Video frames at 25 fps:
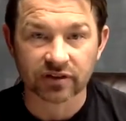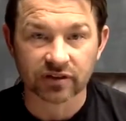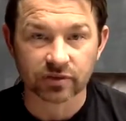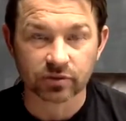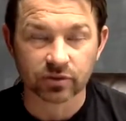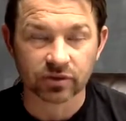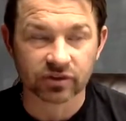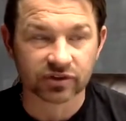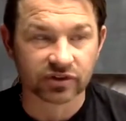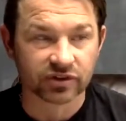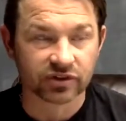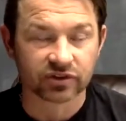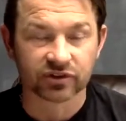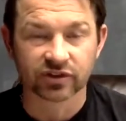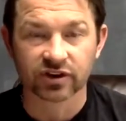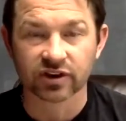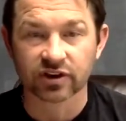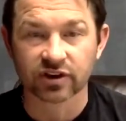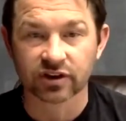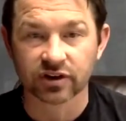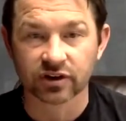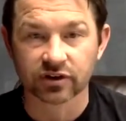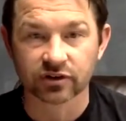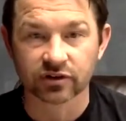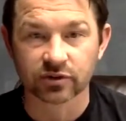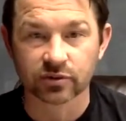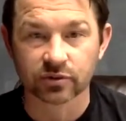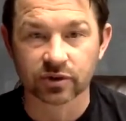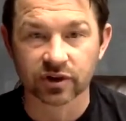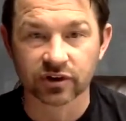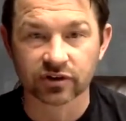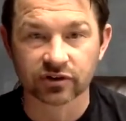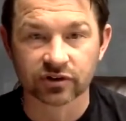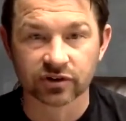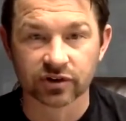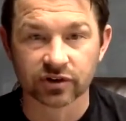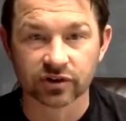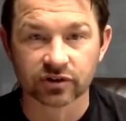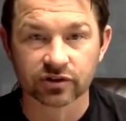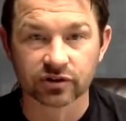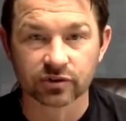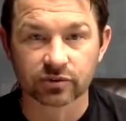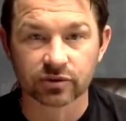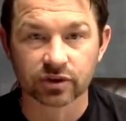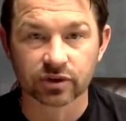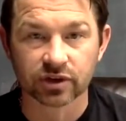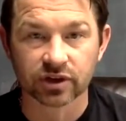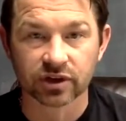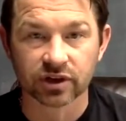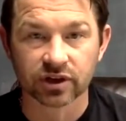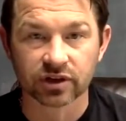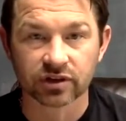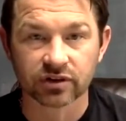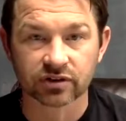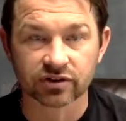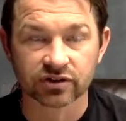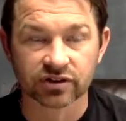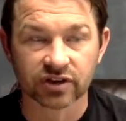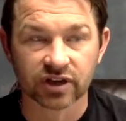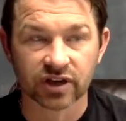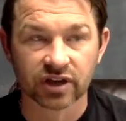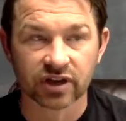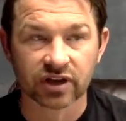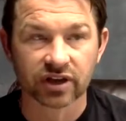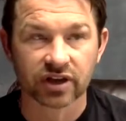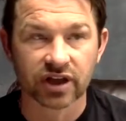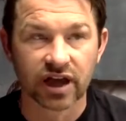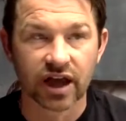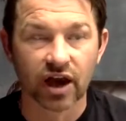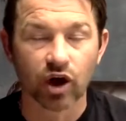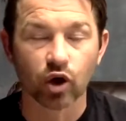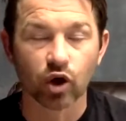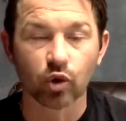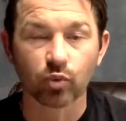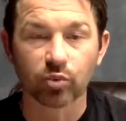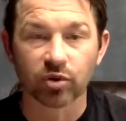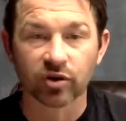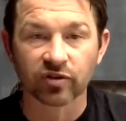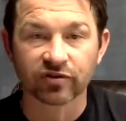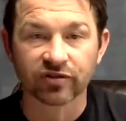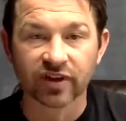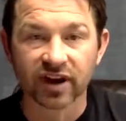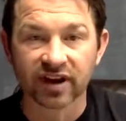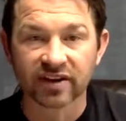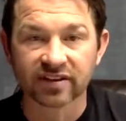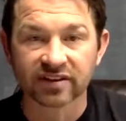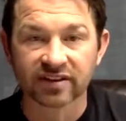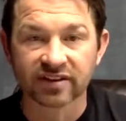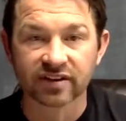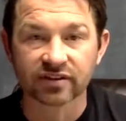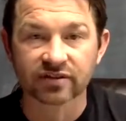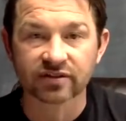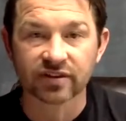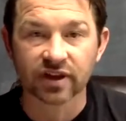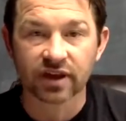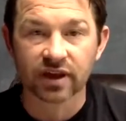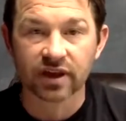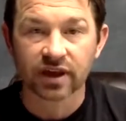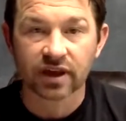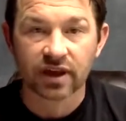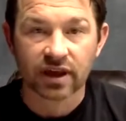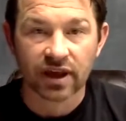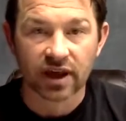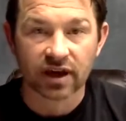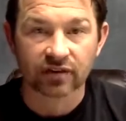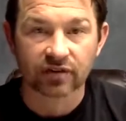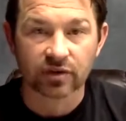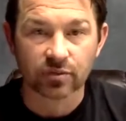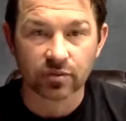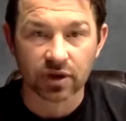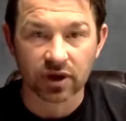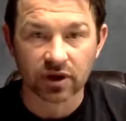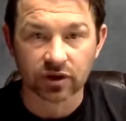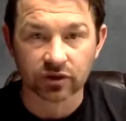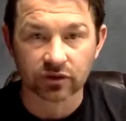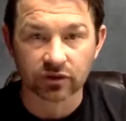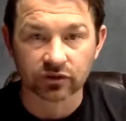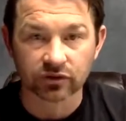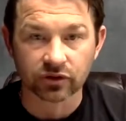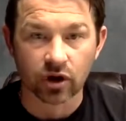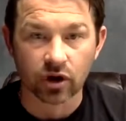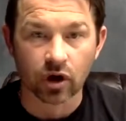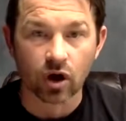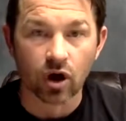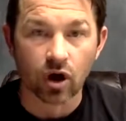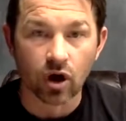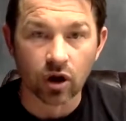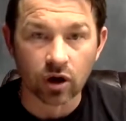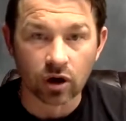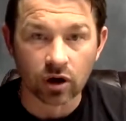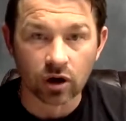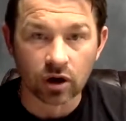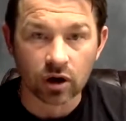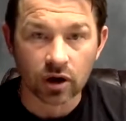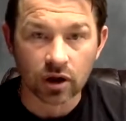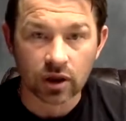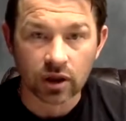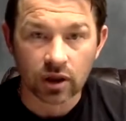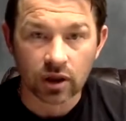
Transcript: And with 16 years of research and really understanding how pervasive heavy metals are,